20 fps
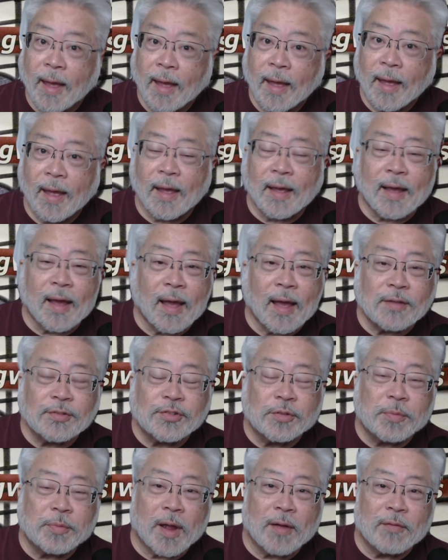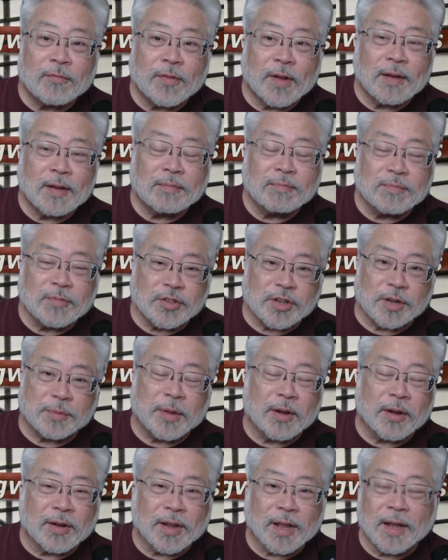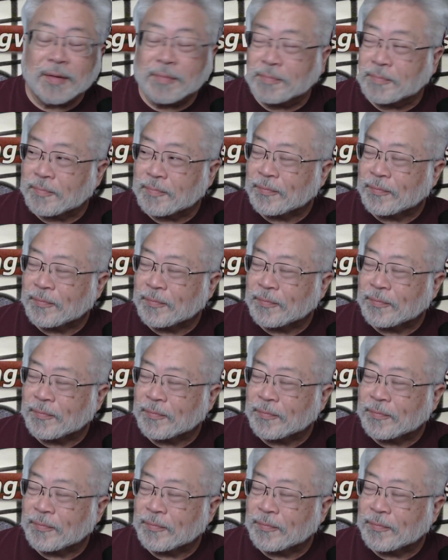Hey guys, hope you're having fun. Jim here again.